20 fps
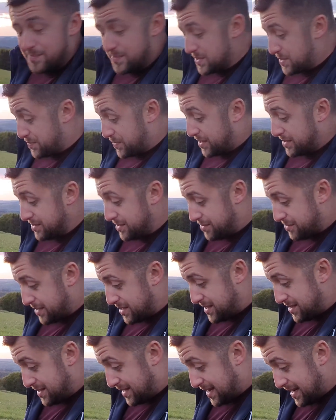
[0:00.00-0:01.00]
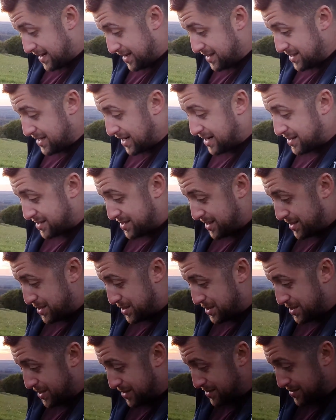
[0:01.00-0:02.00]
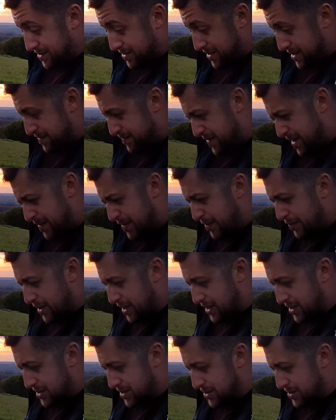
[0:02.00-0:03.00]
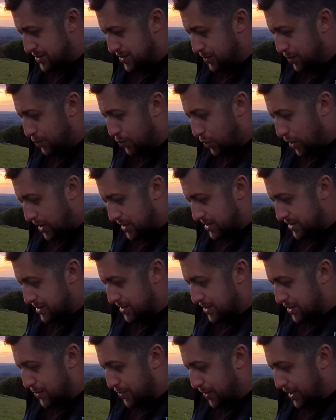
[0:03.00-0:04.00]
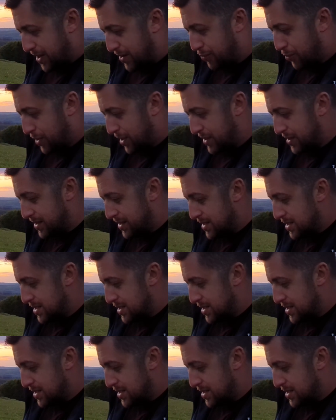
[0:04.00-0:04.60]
it's probably already getting dark now, so maybe we can do one quick one.